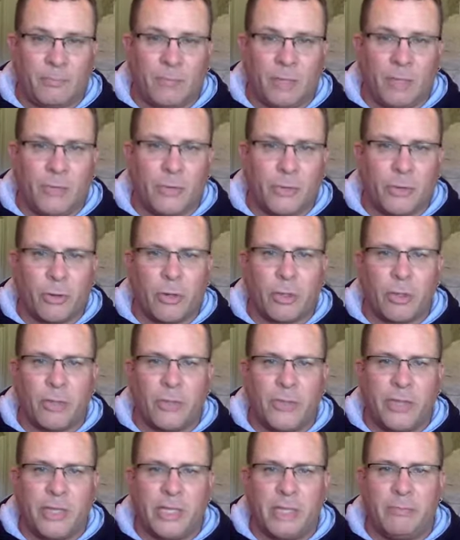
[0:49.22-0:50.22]
The critical
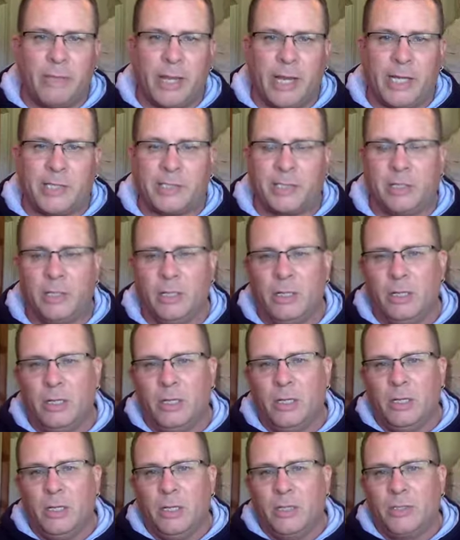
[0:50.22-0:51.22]
thinking based.
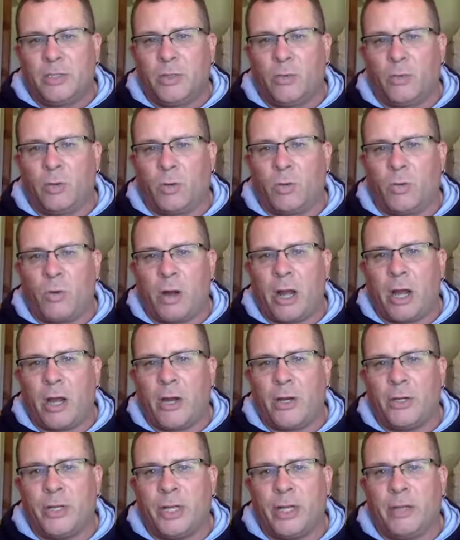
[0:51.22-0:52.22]
So it'll require
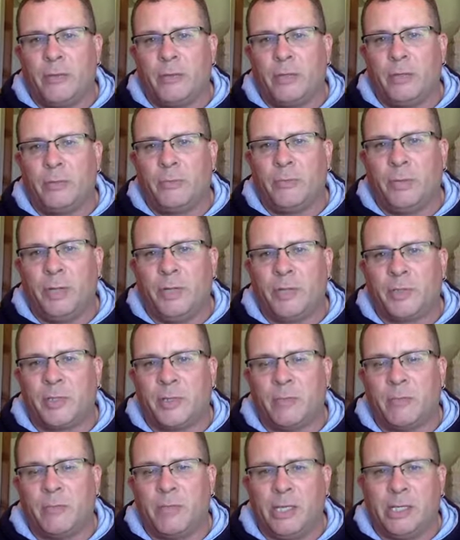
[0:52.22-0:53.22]
you to put
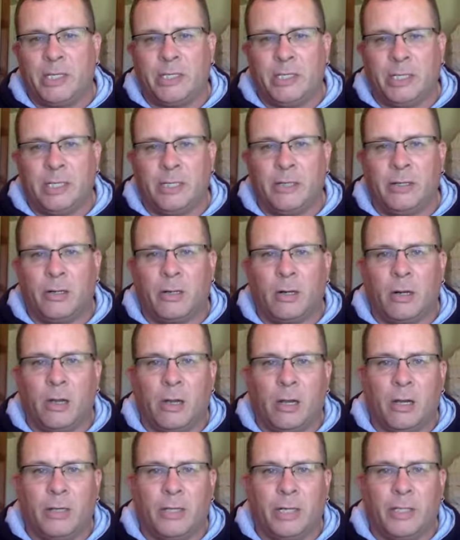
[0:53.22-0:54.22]
some thinking in there
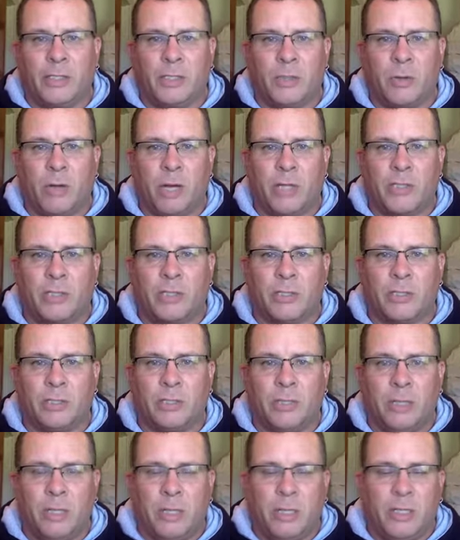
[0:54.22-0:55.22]
on each question.
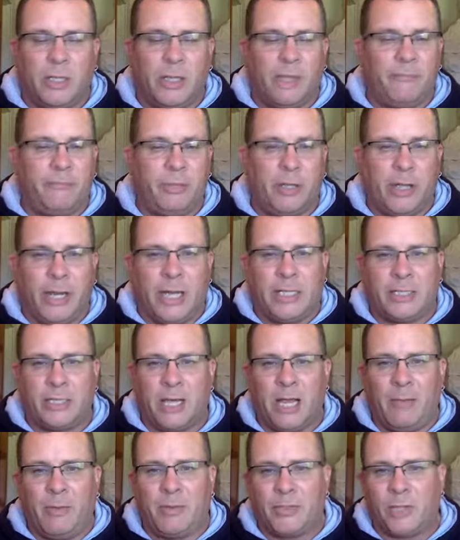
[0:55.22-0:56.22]
You have plenty of
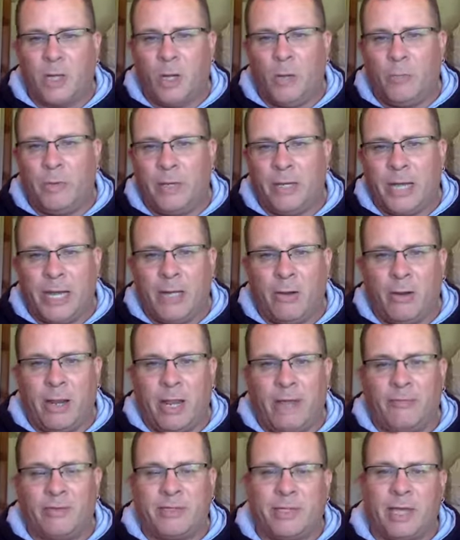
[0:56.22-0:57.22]
time. It's open. I don't
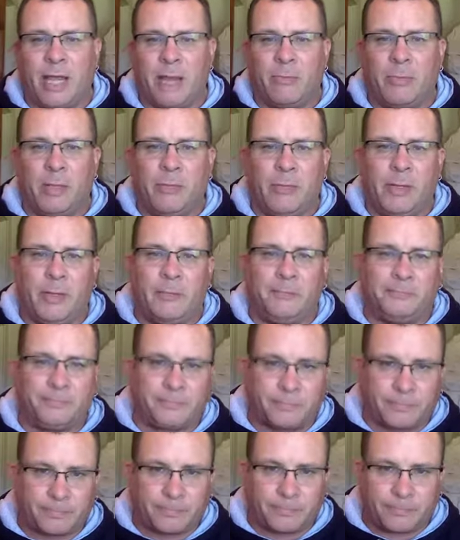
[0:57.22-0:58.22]
have a time limit.
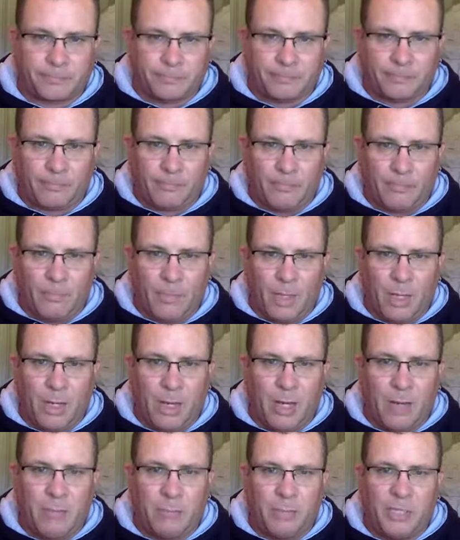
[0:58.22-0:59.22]

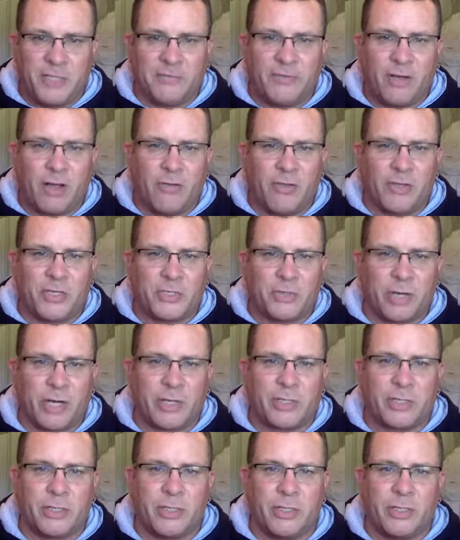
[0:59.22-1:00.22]
And please follow the
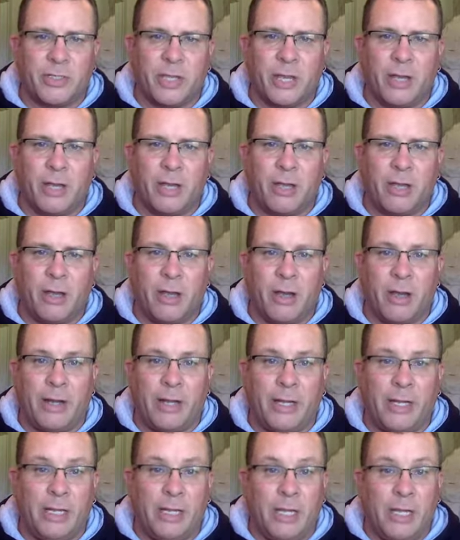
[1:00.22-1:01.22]
instructions on it.